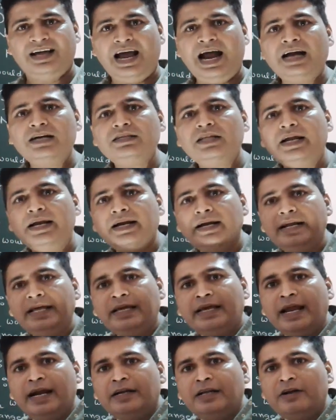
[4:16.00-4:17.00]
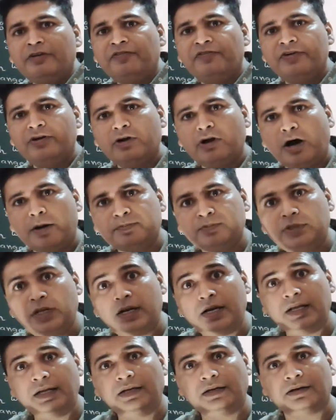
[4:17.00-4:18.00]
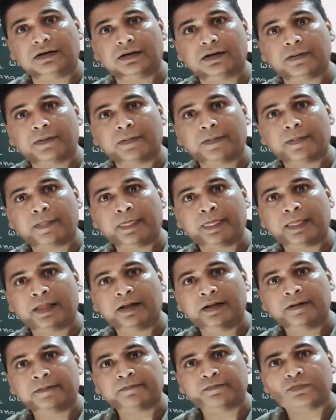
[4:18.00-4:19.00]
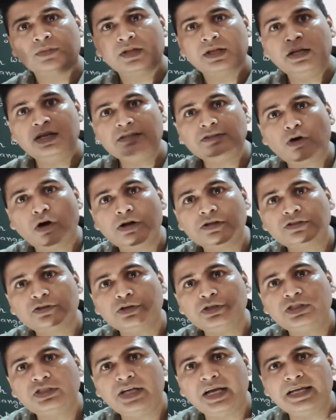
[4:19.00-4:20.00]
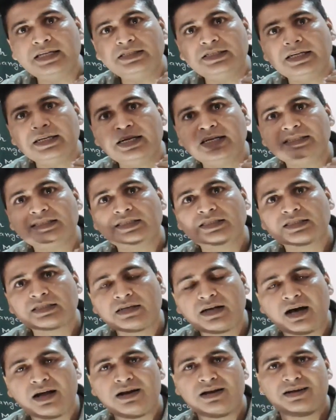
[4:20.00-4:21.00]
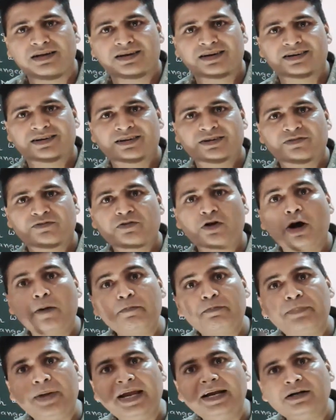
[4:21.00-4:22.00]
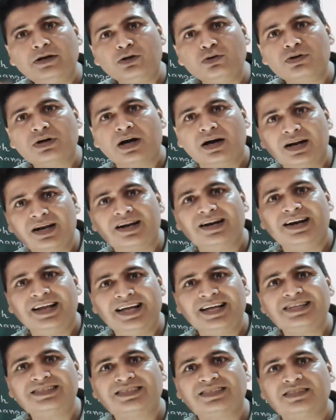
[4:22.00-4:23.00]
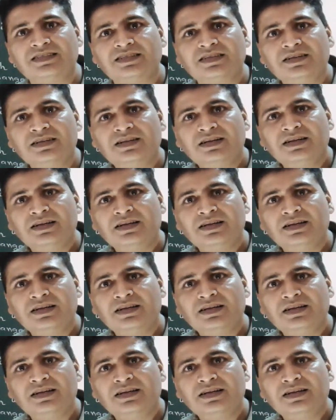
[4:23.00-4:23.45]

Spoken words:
And the indicator phenolphthalein is also changing its color from pink to colorless.